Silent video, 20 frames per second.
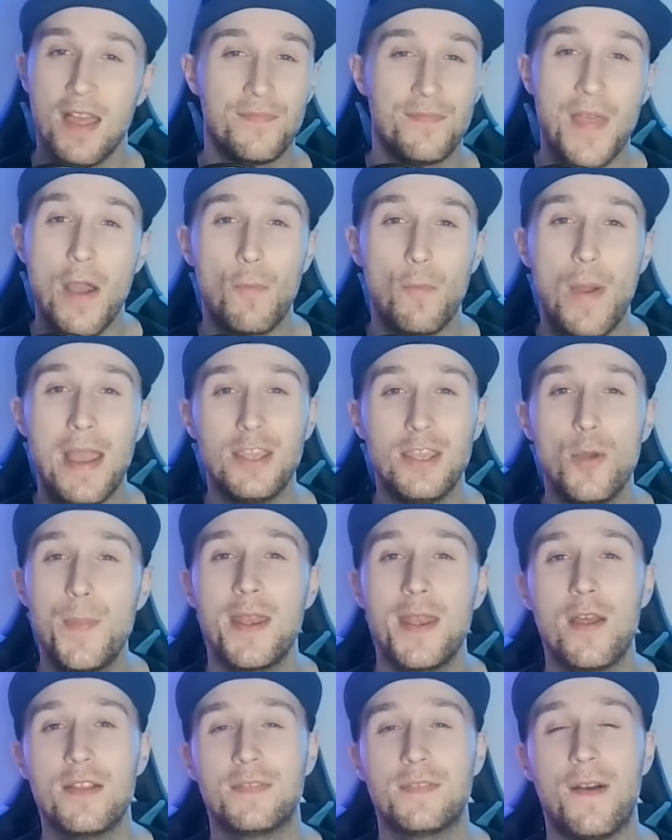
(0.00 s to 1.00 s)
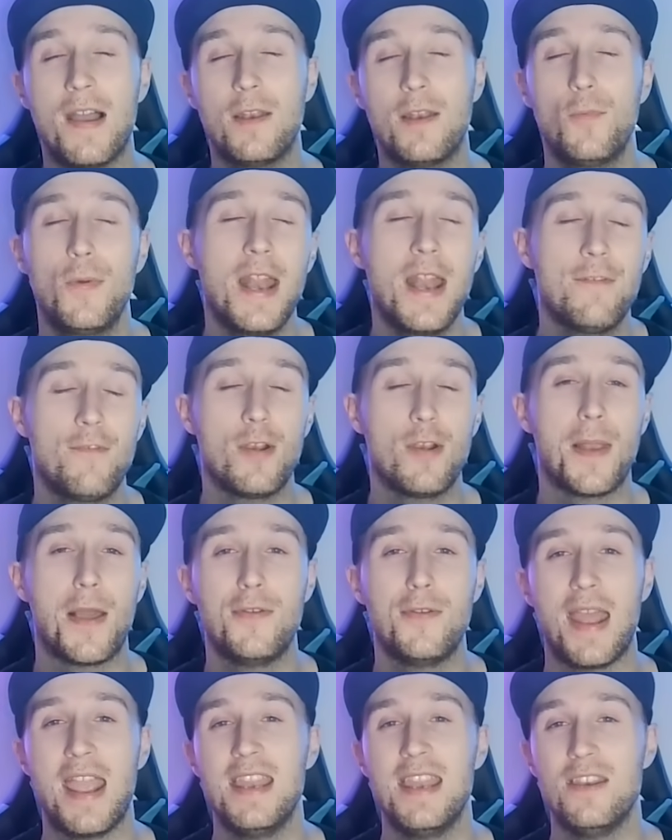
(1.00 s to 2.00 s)
That way you'll be notified whenever I
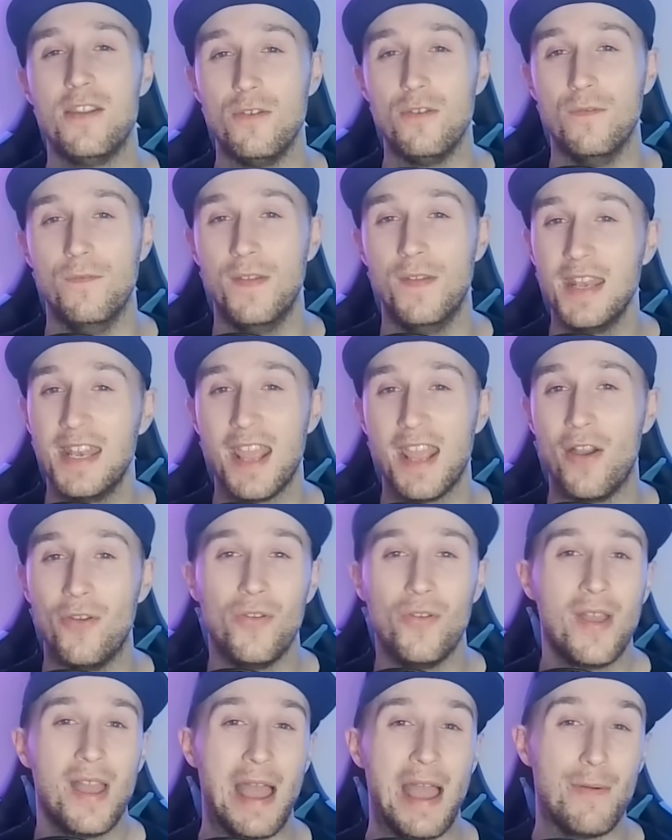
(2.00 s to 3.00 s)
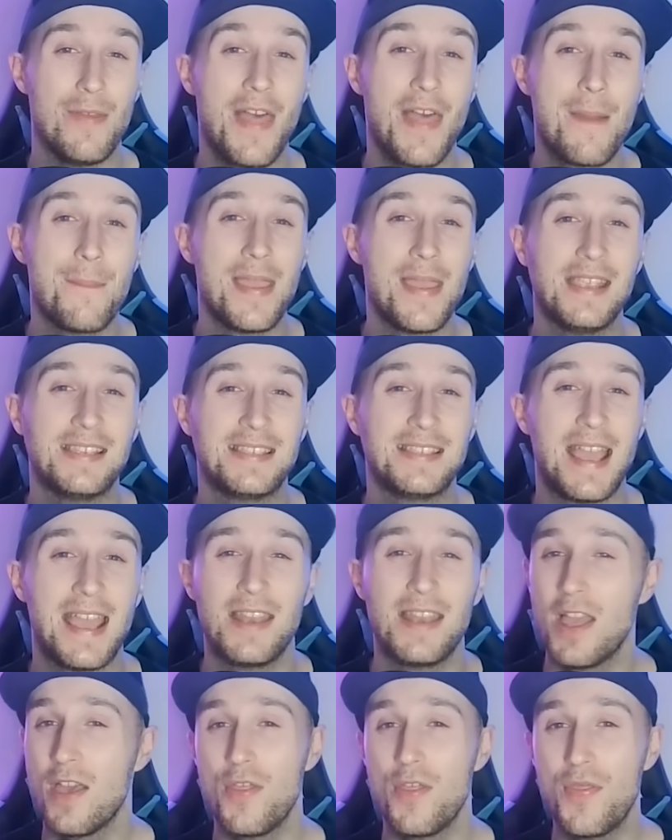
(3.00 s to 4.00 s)
upload a new video. And with that being
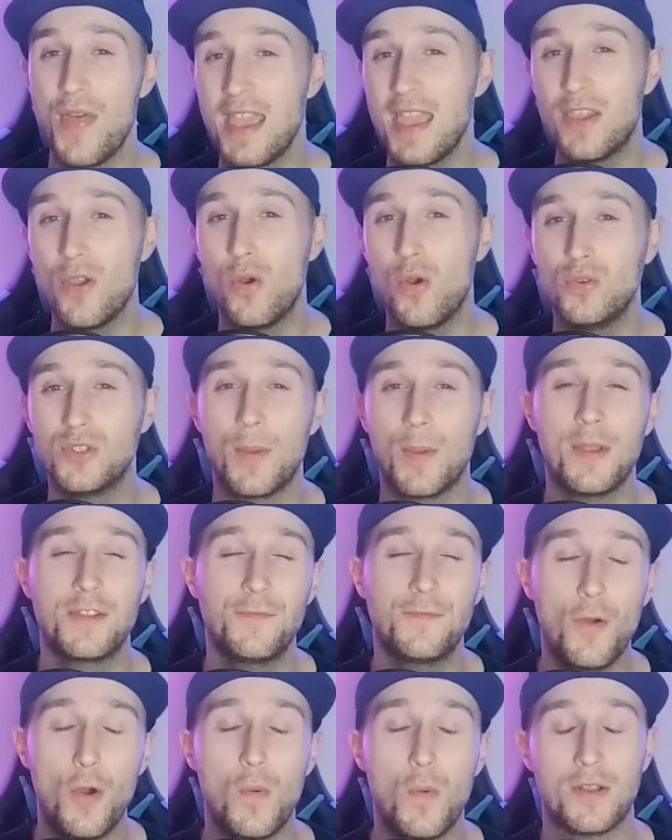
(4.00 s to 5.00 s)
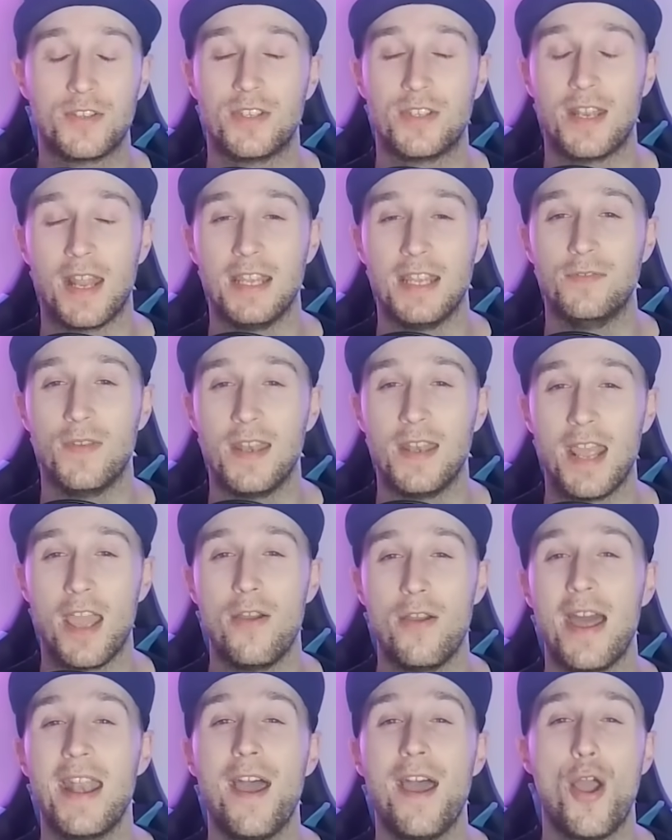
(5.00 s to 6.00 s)
said, thank you all so much for watching today's video,
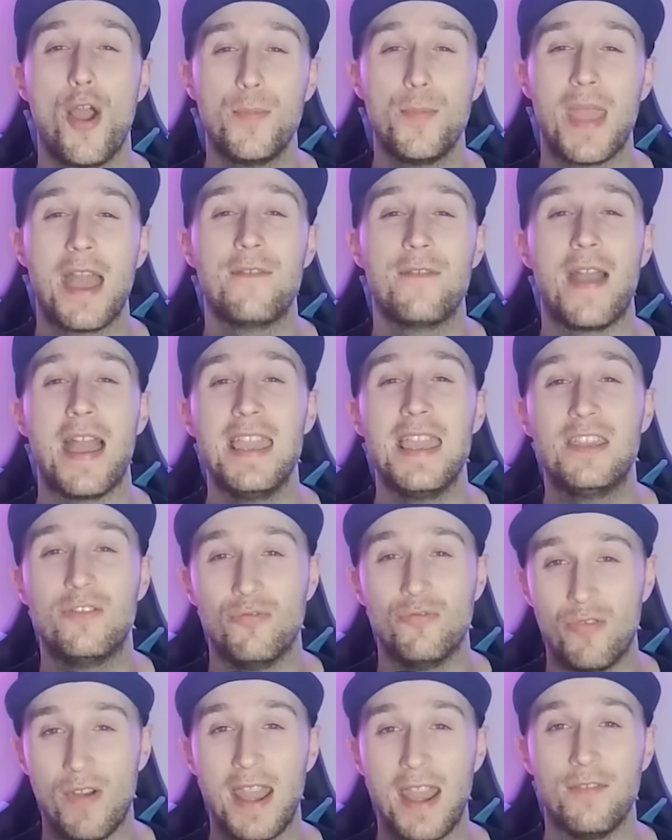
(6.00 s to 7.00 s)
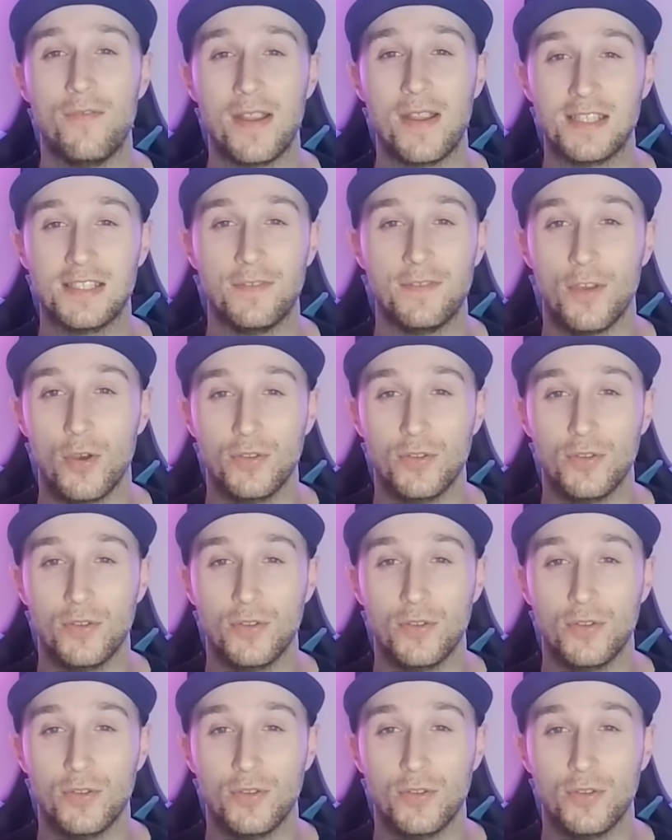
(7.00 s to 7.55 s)
and I hope you have a great rest of your